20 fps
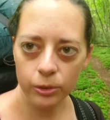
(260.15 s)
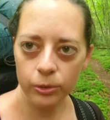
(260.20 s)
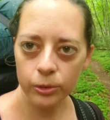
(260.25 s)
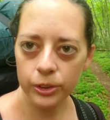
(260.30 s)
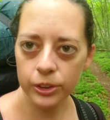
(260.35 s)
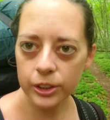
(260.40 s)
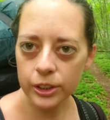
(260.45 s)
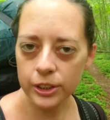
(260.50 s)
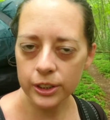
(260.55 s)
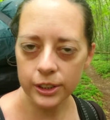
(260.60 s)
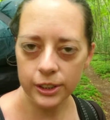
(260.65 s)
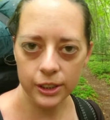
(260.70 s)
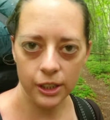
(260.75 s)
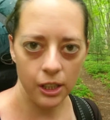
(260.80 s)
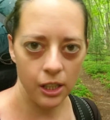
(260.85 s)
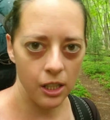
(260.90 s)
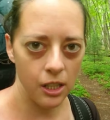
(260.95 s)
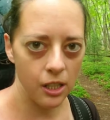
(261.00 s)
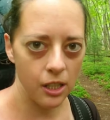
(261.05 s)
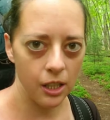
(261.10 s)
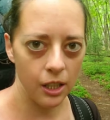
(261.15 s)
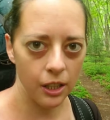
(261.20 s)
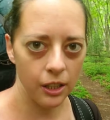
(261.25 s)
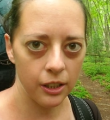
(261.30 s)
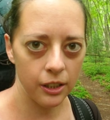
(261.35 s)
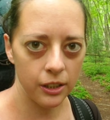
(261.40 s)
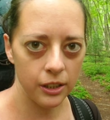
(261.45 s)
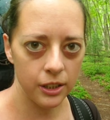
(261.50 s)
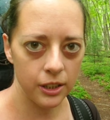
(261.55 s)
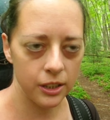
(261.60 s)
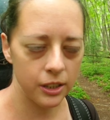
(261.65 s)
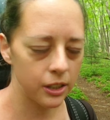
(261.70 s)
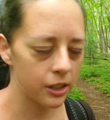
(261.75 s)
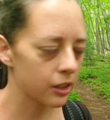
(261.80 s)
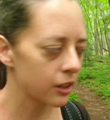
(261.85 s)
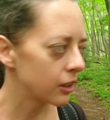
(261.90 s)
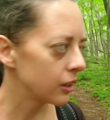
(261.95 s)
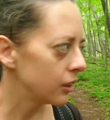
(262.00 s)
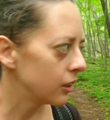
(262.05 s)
which is nice.